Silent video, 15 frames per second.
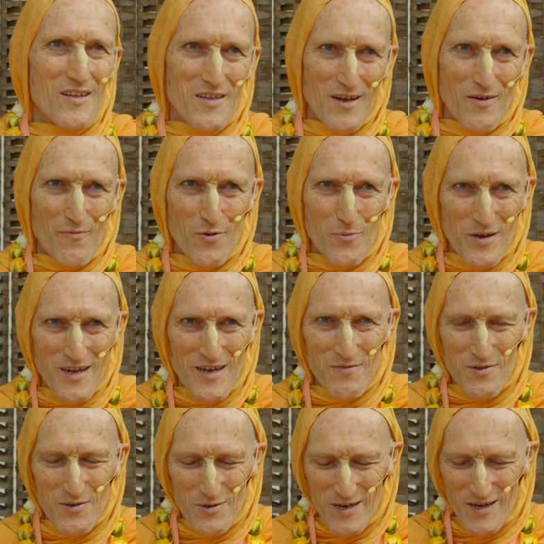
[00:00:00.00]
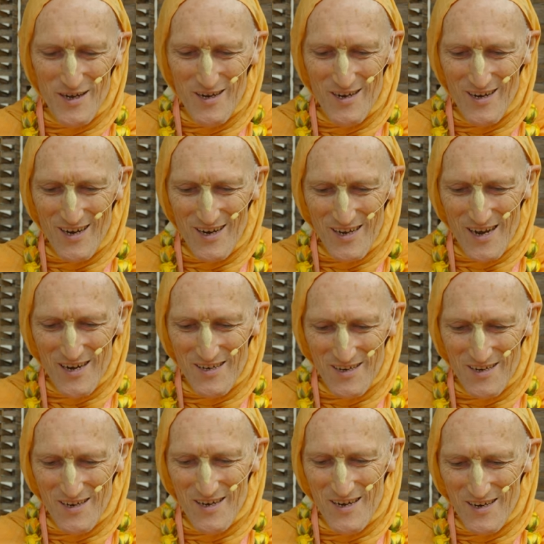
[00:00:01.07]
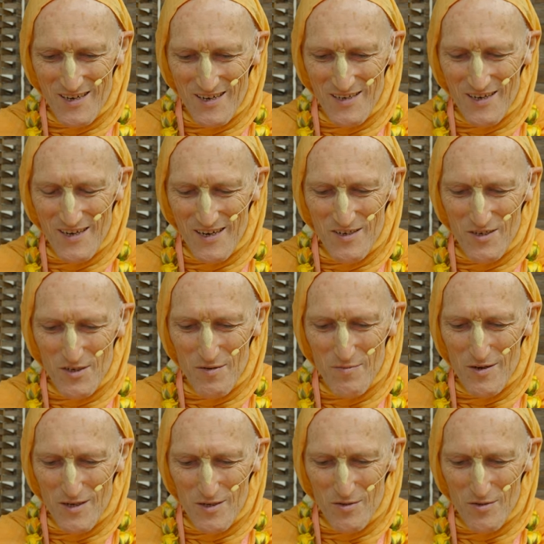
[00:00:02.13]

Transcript: Therefore, we have to hear again and again and again, Jiva